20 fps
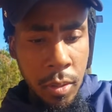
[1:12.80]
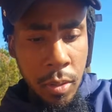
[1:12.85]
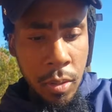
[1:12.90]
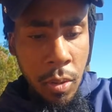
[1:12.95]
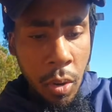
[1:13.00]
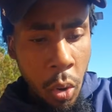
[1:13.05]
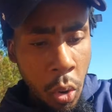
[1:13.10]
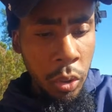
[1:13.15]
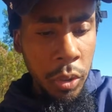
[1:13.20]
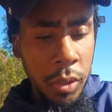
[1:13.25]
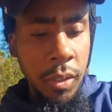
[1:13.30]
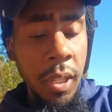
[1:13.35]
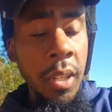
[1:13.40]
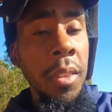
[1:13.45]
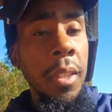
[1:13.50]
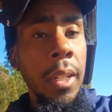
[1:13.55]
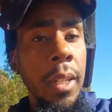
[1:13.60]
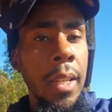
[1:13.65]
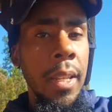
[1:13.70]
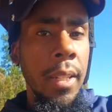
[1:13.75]
onto
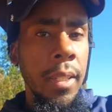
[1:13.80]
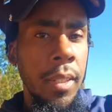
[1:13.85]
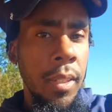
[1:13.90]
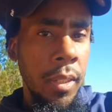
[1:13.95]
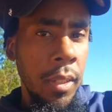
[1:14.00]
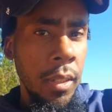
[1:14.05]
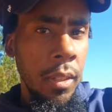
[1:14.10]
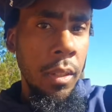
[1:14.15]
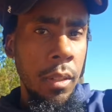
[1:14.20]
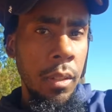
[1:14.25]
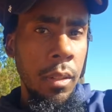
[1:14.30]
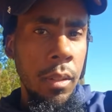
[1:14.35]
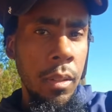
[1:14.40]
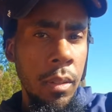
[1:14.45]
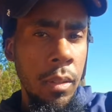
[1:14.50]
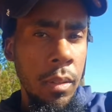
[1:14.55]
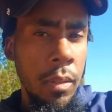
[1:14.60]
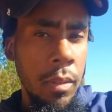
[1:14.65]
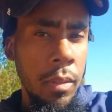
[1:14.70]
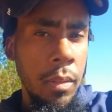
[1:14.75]
the list.
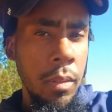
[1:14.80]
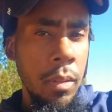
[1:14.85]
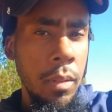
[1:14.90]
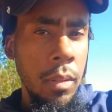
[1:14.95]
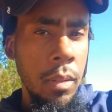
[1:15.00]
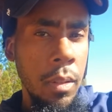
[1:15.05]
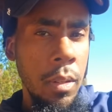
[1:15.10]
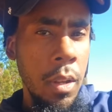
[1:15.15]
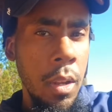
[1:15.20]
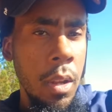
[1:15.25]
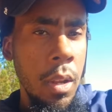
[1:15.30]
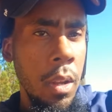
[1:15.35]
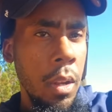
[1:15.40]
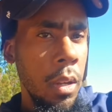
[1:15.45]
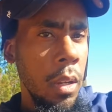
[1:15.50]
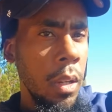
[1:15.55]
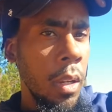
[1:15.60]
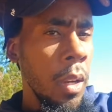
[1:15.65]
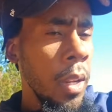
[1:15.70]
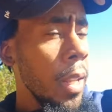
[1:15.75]

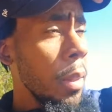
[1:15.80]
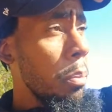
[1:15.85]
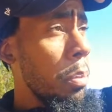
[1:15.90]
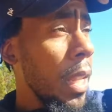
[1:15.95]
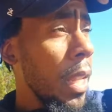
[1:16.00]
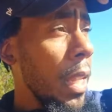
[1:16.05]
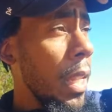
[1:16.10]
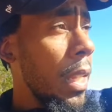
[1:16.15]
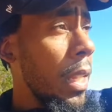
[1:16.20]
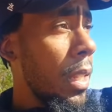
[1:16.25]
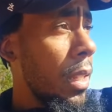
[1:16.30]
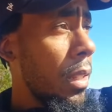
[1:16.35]
Could it be